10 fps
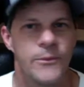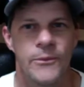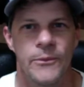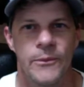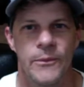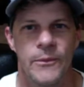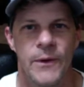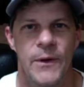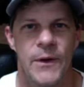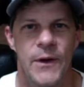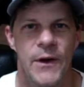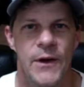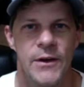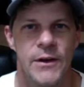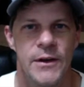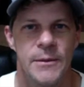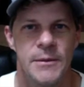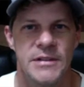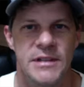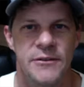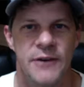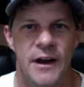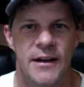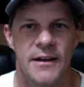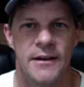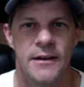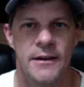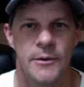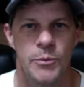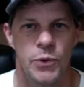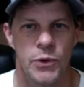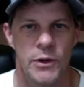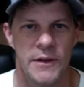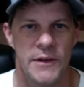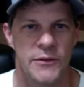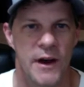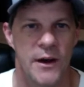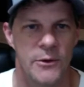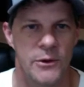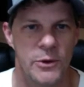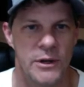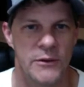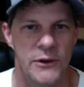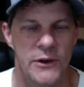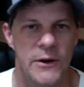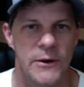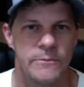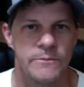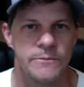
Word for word: In the picture. Let me see if I can pull in this file real quick for y'all.